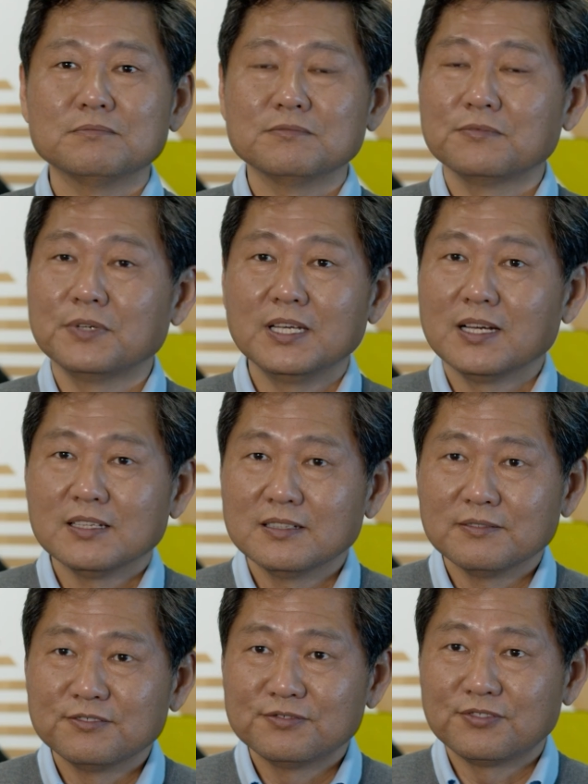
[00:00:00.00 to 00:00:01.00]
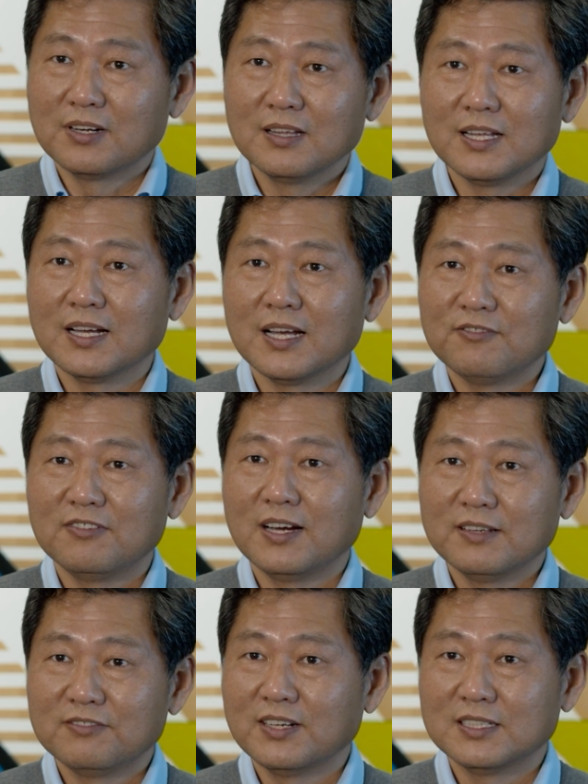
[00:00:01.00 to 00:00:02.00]
We are the frontline
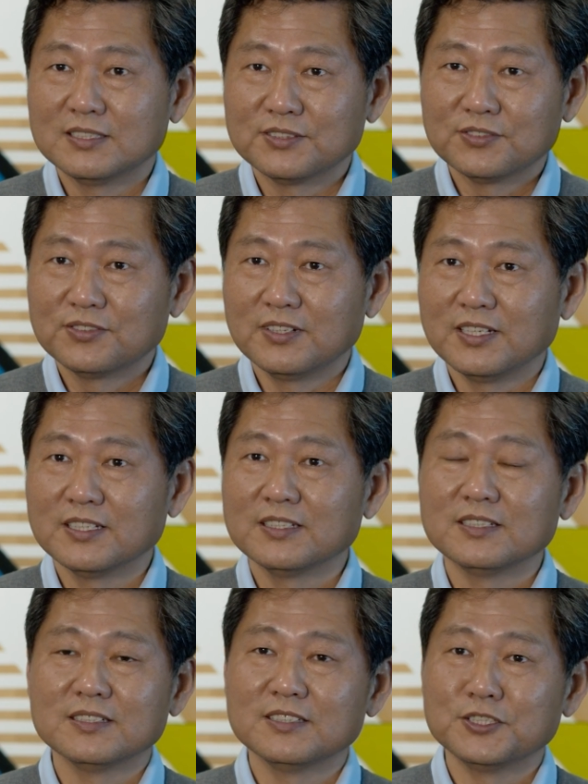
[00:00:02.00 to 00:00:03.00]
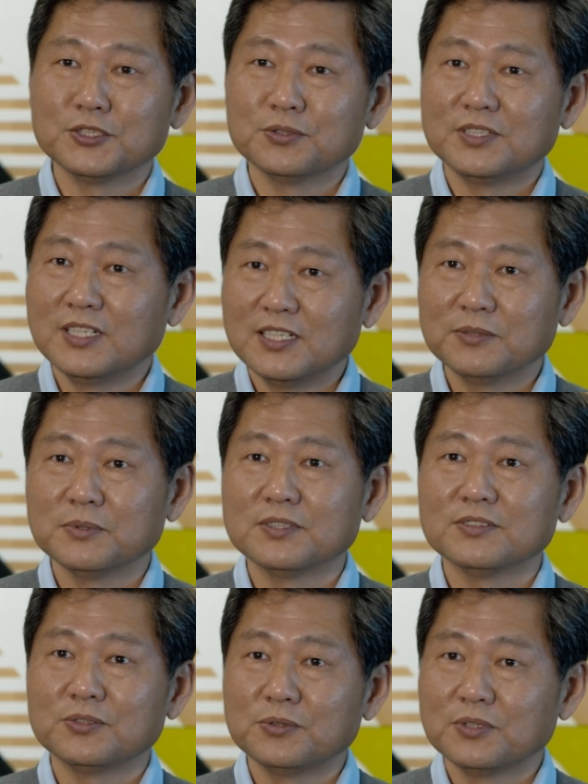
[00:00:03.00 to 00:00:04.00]
firefighters, and uh, you know, dealing
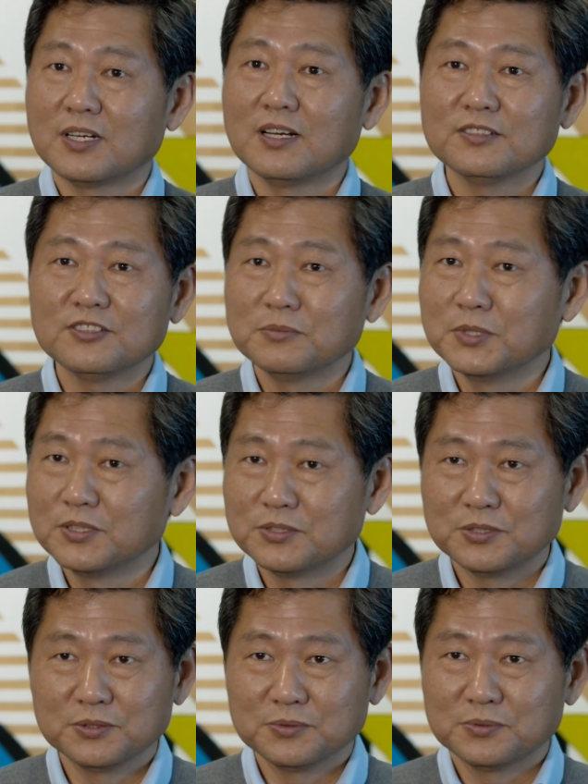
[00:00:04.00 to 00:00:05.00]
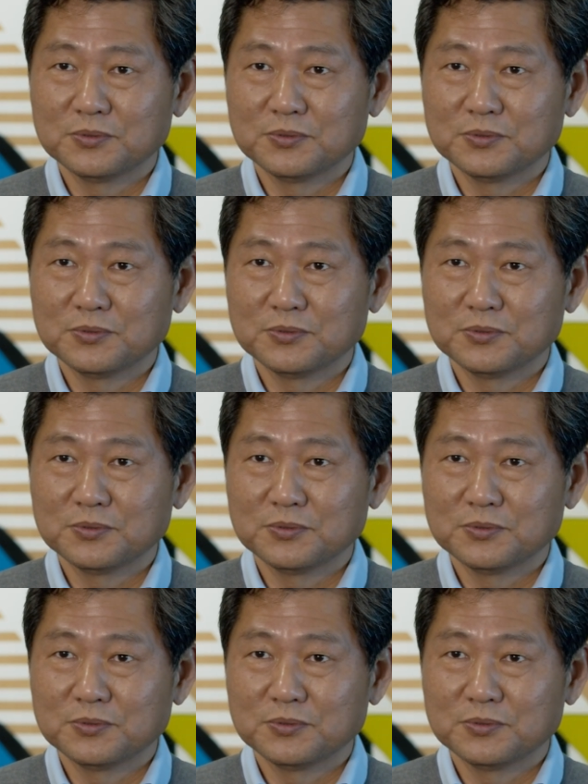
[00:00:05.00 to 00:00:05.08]
with all the customer issues.